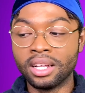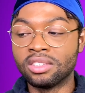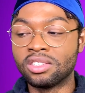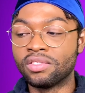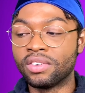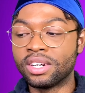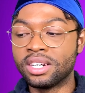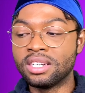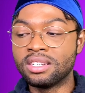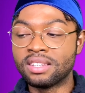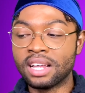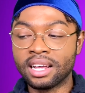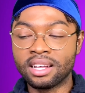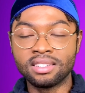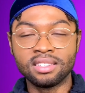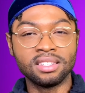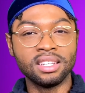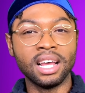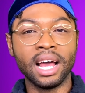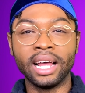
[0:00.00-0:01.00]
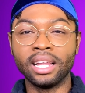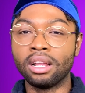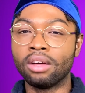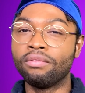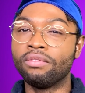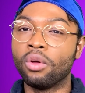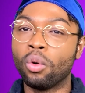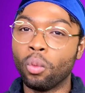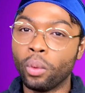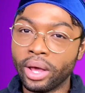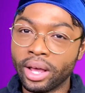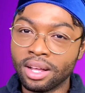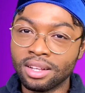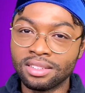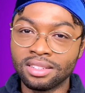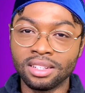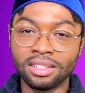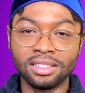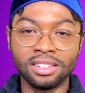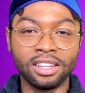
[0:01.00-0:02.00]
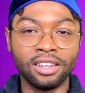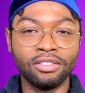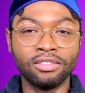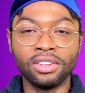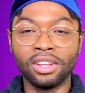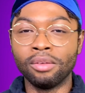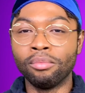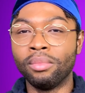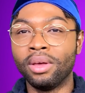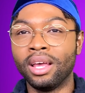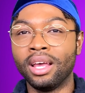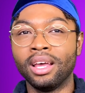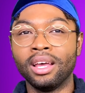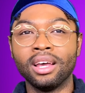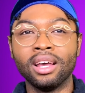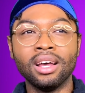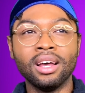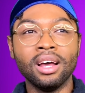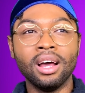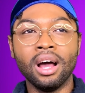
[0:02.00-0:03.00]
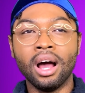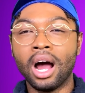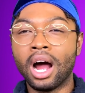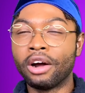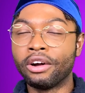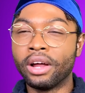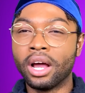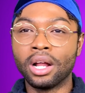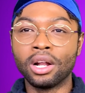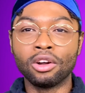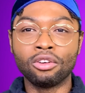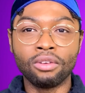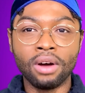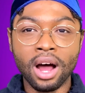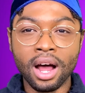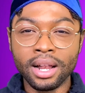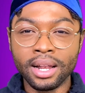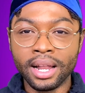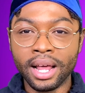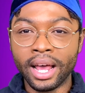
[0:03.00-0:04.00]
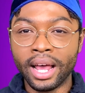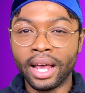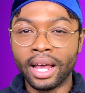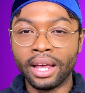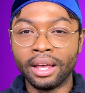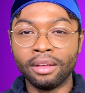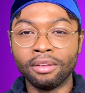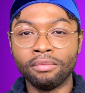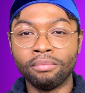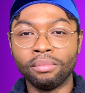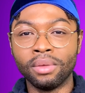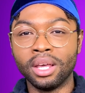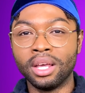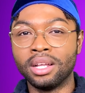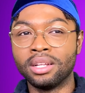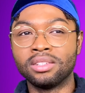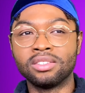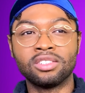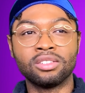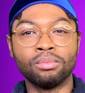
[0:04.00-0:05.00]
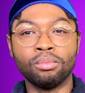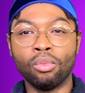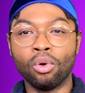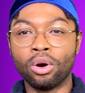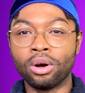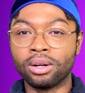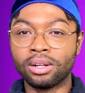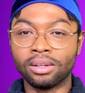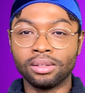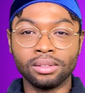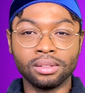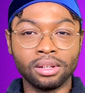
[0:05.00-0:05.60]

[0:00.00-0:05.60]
It's very sexy. I love the wigs. It's giving me Ariana Grande meets Mortal